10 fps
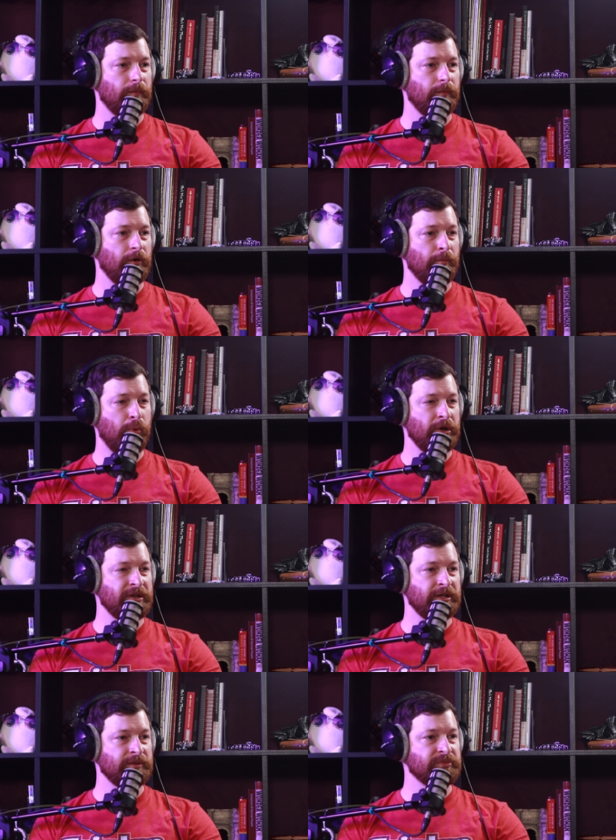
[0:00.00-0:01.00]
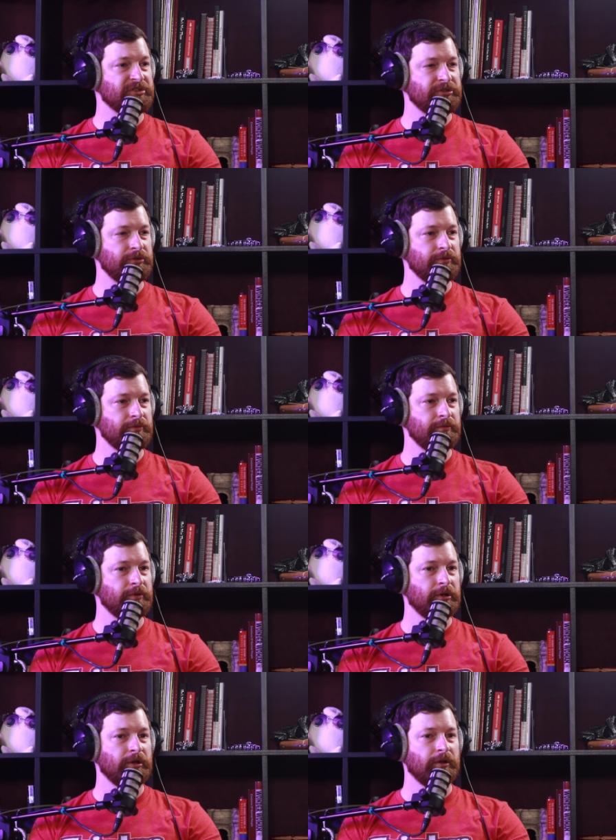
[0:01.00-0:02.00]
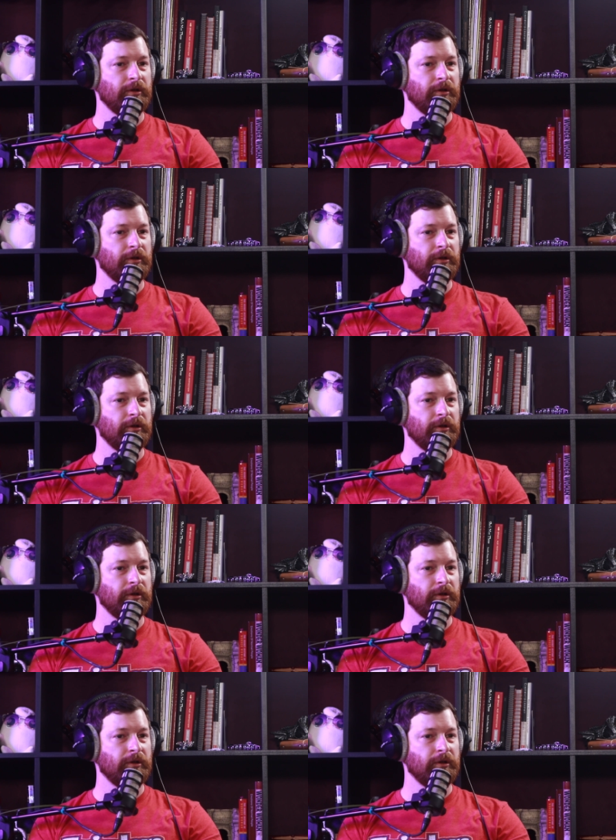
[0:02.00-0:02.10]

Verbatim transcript: a boy named Sue. Mm.